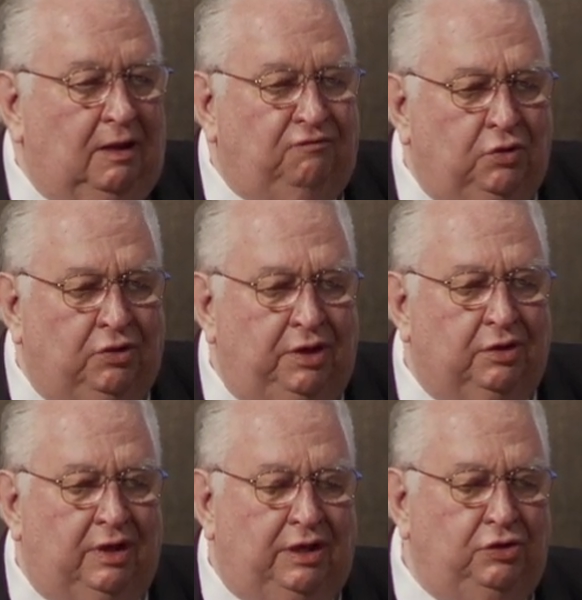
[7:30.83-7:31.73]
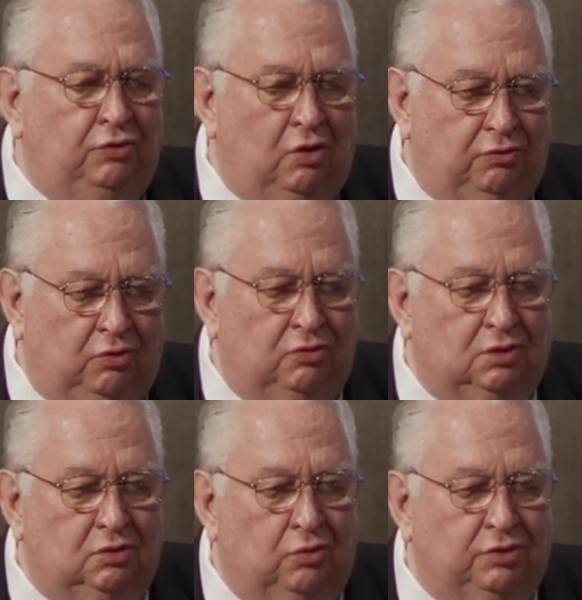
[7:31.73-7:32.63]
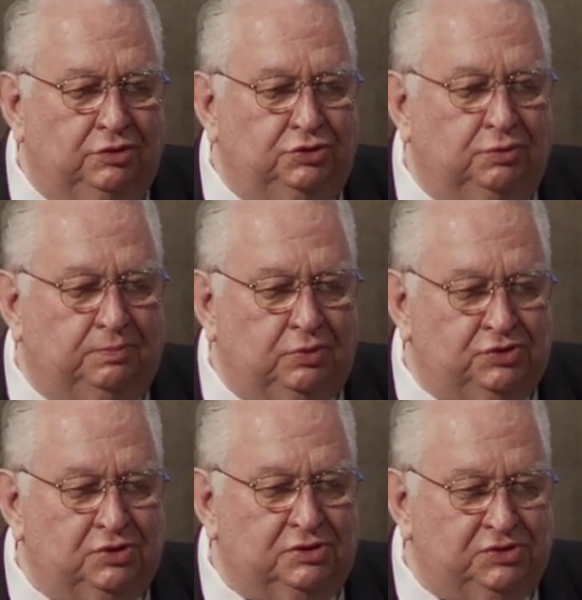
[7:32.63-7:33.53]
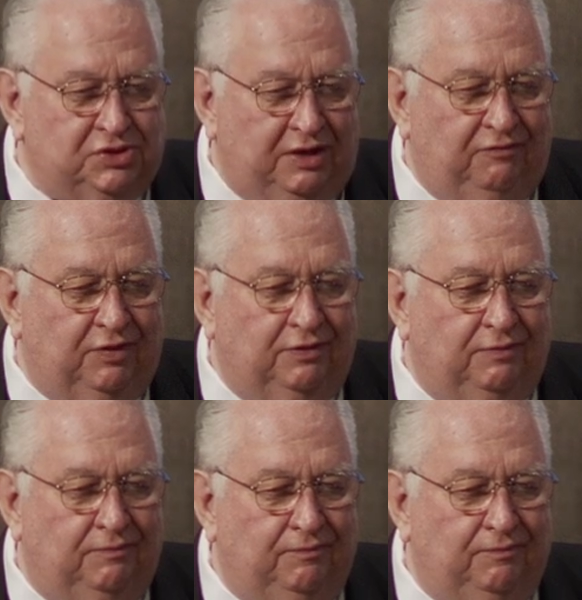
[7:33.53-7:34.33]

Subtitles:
If you're here and you don't know the Lord as your personal Savior,